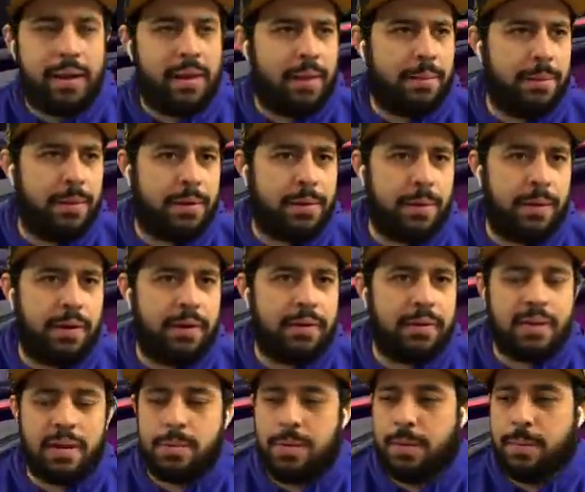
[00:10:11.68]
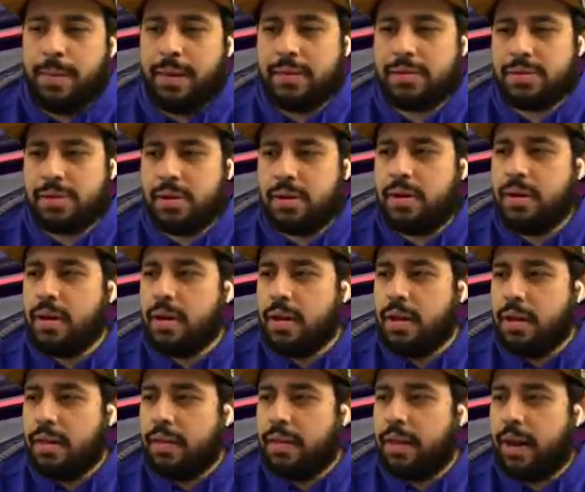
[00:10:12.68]
right? Yeah, I'm recording. Okay, I want to make sure
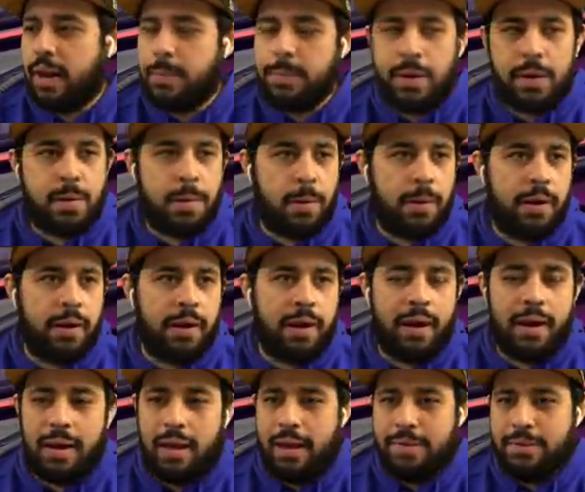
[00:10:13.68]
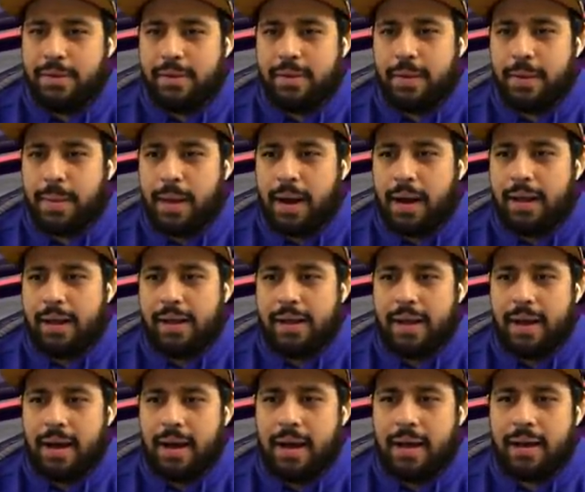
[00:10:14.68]
that I'm recording uh, everything that I
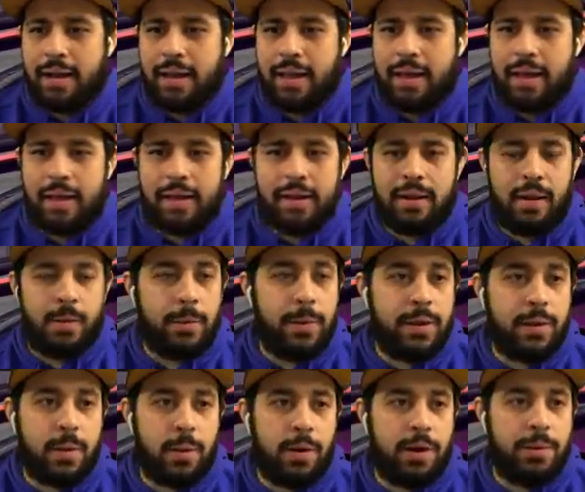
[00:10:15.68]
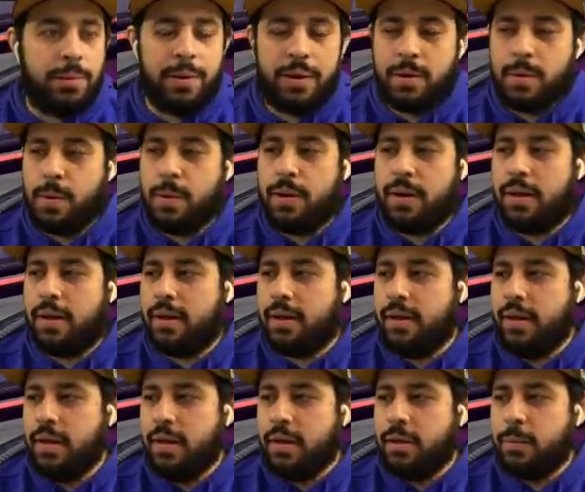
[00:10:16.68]
got. And uh, recording,
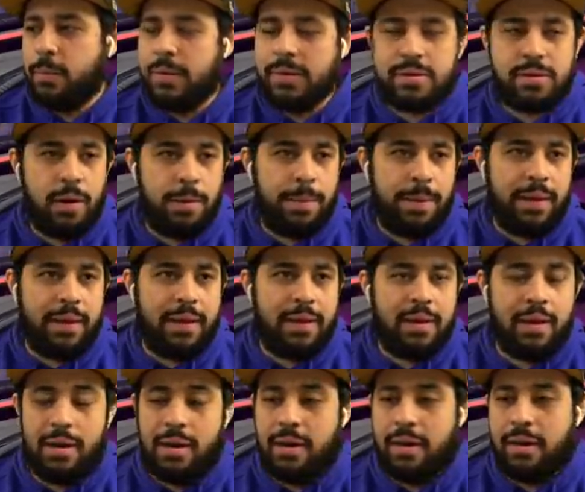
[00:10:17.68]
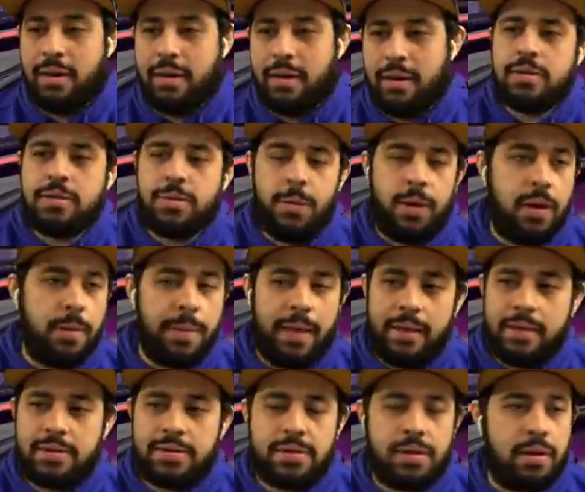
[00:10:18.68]
recording. We should be good. Just want to
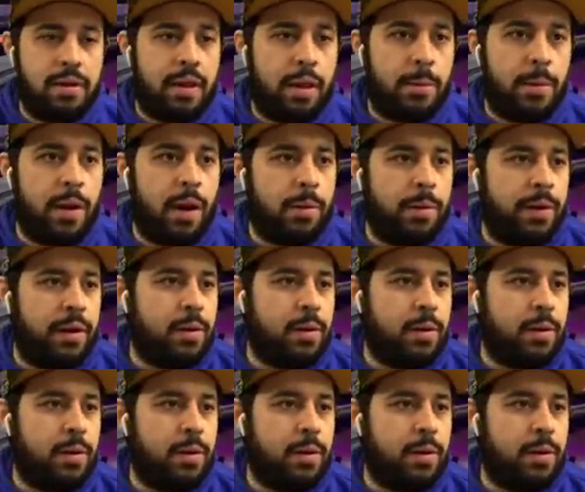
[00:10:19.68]
make sure that we are